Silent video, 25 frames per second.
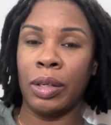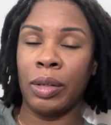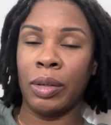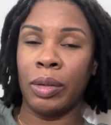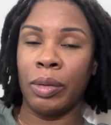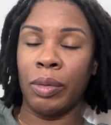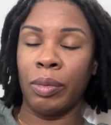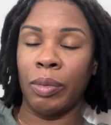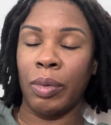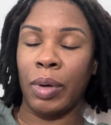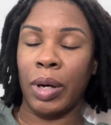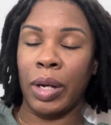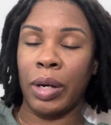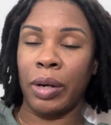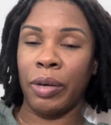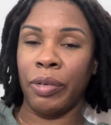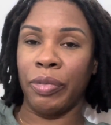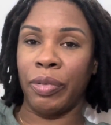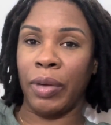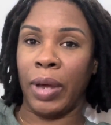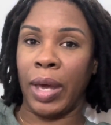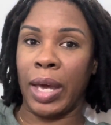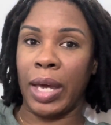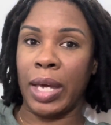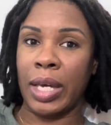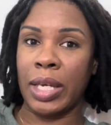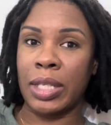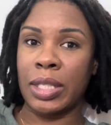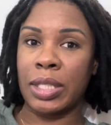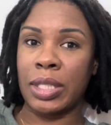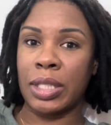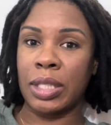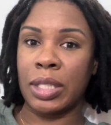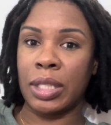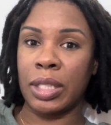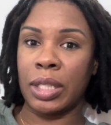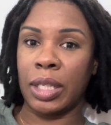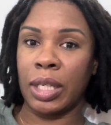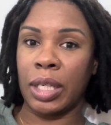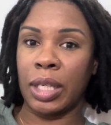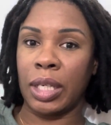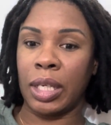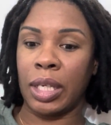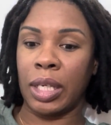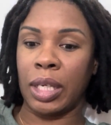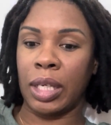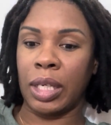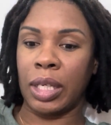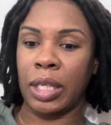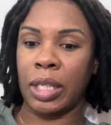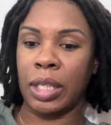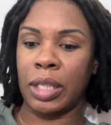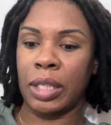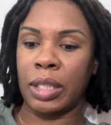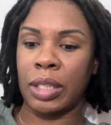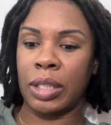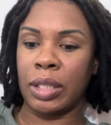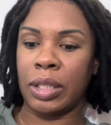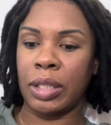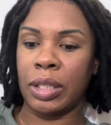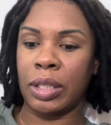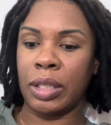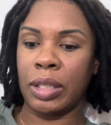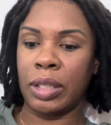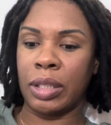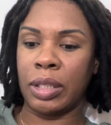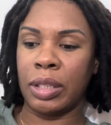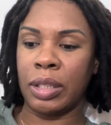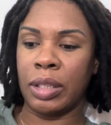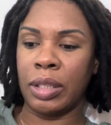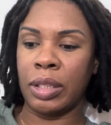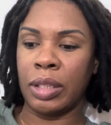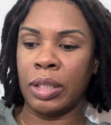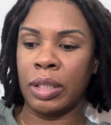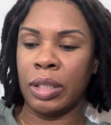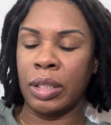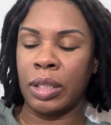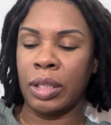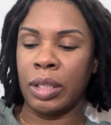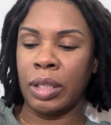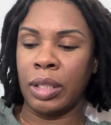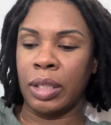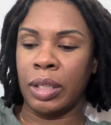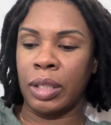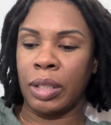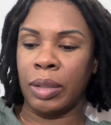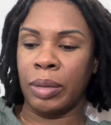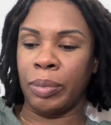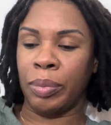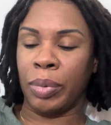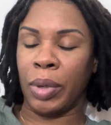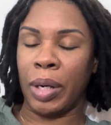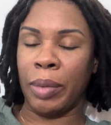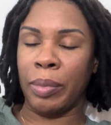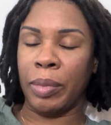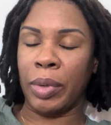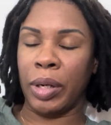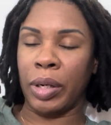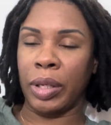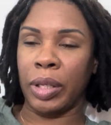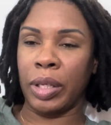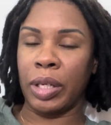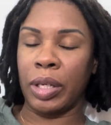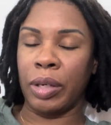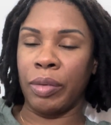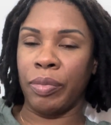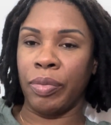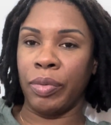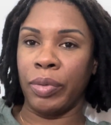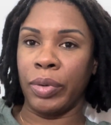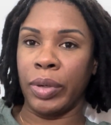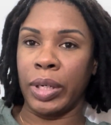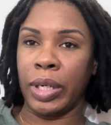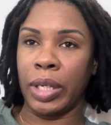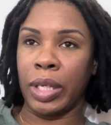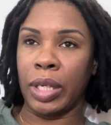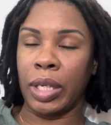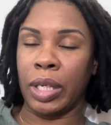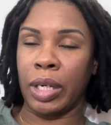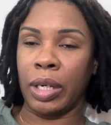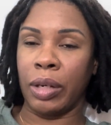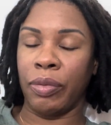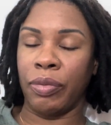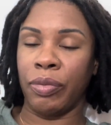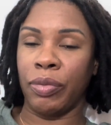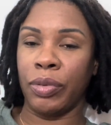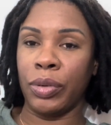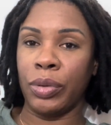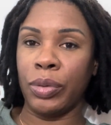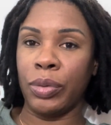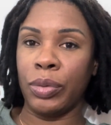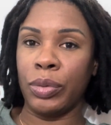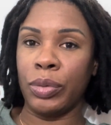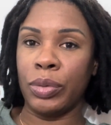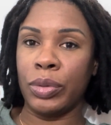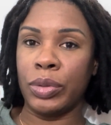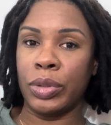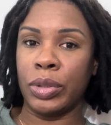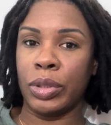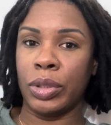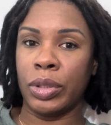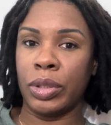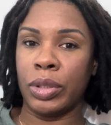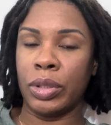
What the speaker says: water fast, and primarily avoiding any foods,